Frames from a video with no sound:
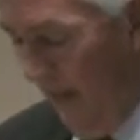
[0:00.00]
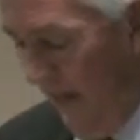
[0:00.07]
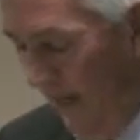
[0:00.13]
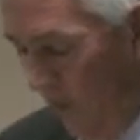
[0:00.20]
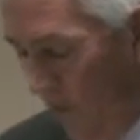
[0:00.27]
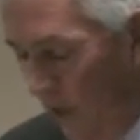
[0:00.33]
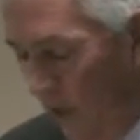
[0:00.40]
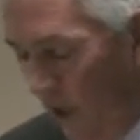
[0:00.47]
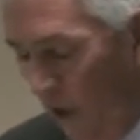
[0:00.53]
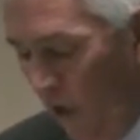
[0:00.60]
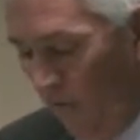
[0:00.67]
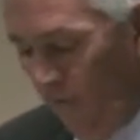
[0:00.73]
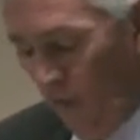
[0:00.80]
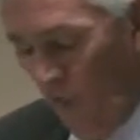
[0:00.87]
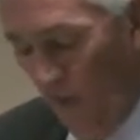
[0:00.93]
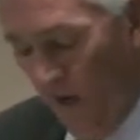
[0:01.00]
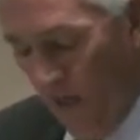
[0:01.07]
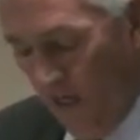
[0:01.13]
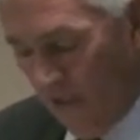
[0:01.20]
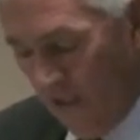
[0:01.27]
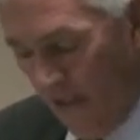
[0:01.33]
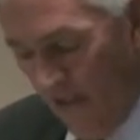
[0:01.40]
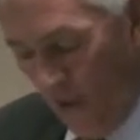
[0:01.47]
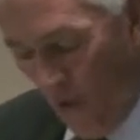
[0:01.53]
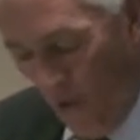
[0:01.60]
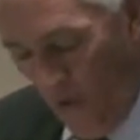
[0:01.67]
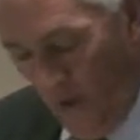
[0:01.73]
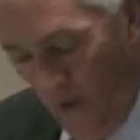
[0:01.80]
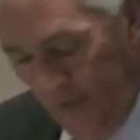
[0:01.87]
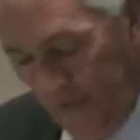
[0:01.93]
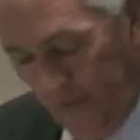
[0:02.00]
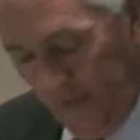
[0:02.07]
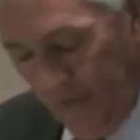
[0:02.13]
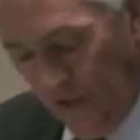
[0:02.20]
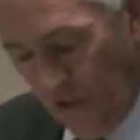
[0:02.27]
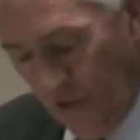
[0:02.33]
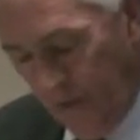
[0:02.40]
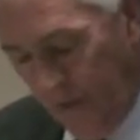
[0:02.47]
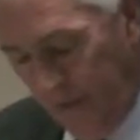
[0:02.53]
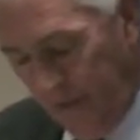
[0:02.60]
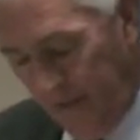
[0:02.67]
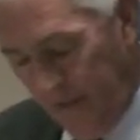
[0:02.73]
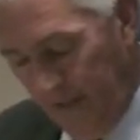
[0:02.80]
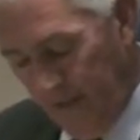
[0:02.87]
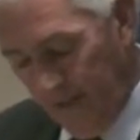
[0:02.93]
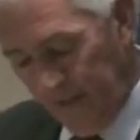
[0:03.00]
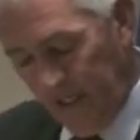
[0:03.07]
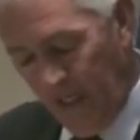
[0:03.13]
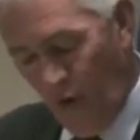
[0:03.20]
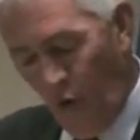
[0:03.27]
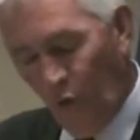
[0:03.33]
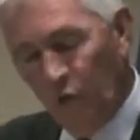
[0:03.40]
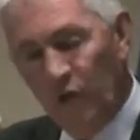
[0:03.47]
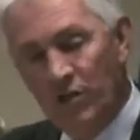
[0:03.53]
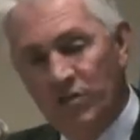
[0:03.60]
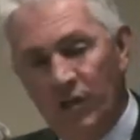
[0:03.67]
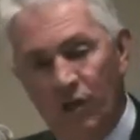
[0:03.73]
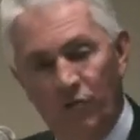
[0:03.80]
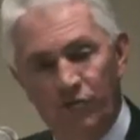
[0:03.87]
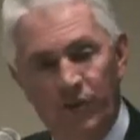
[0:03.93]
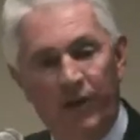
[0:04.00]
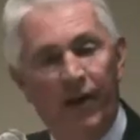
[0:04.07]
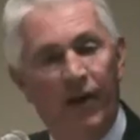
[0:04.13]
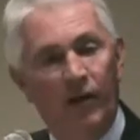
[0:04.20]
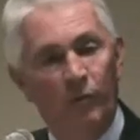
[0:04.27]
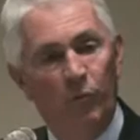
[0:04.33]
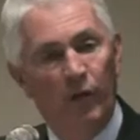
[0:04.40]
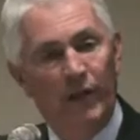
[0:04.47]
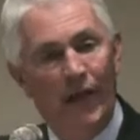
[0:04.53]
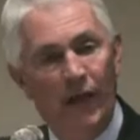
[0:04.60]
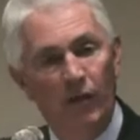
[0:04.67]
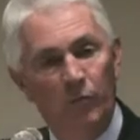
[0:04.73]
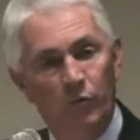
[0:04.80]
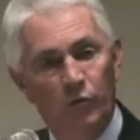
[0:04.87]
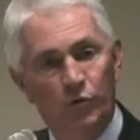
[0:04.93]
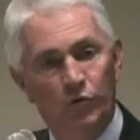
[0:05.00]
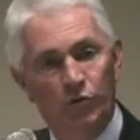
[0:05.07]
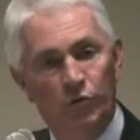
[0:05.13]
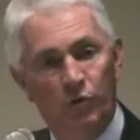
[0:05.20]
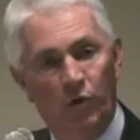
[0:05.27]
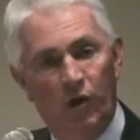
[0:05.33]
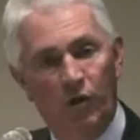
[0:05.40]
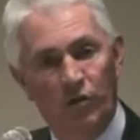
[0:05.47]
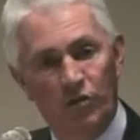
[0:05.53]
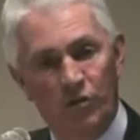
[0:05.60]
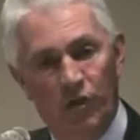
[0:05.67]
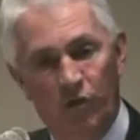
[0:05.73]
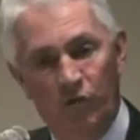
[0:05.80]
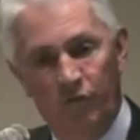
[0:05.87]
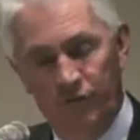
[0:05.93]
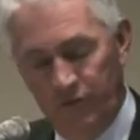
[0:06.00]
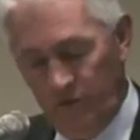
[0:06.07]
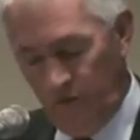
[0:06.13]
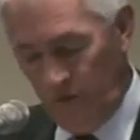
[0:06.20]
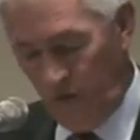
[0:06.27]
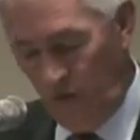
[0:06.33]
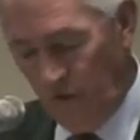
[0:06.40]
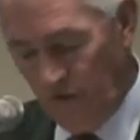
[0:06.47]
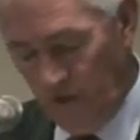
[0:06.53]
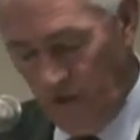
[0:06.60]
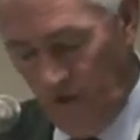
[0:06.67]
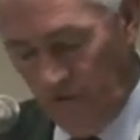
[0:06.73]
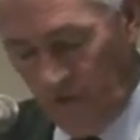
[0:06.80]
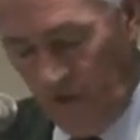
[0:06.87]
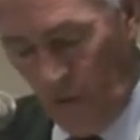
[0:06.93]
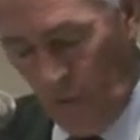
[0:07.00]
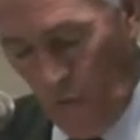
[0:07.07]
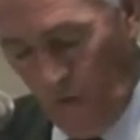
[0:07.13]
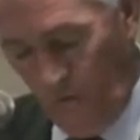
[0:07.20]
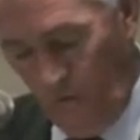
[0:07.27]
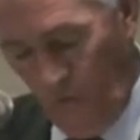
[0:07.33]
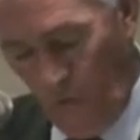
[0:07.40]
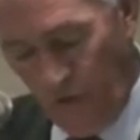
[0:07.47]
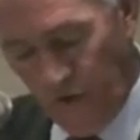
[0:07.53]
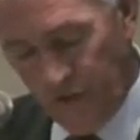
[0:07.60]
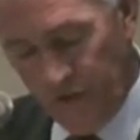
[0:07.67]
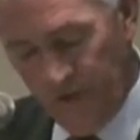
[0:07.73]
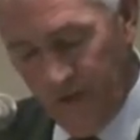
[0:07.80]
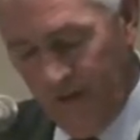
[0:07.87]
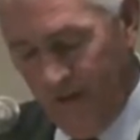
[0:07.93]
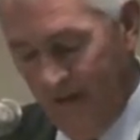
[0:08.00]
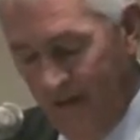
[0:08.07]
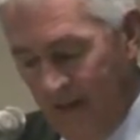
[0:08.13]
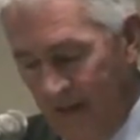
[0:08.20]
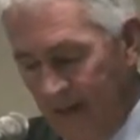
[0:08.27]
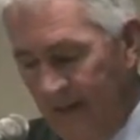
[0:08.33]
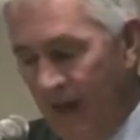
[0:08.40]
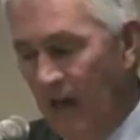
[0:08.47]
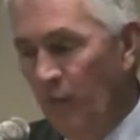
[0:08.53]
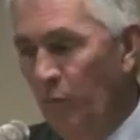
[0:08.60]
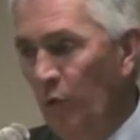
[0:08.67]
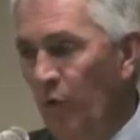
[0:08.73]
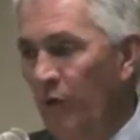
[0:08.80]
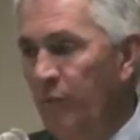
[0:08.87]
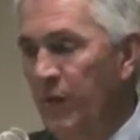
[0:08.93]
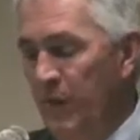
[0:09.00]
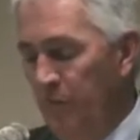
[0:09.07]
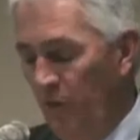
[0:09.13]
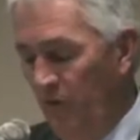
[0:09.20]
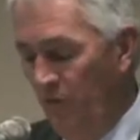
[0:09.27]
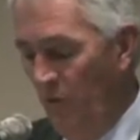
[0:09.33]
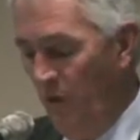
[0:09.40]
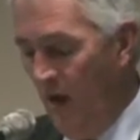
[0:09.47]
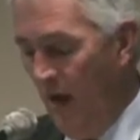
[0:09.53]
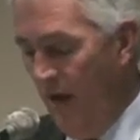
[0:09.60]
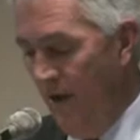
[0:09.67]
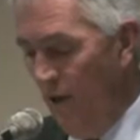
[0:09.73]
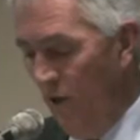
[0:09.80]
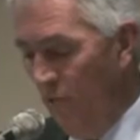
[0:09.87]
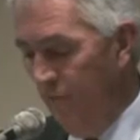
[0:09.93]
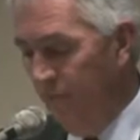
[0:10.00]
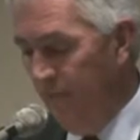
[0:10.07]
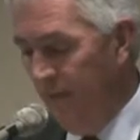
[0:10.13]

And we're going to look for ways, at ODOT at least, to hold ourselves accountable to ourselves and our workforce, accountable to the people of Ohio,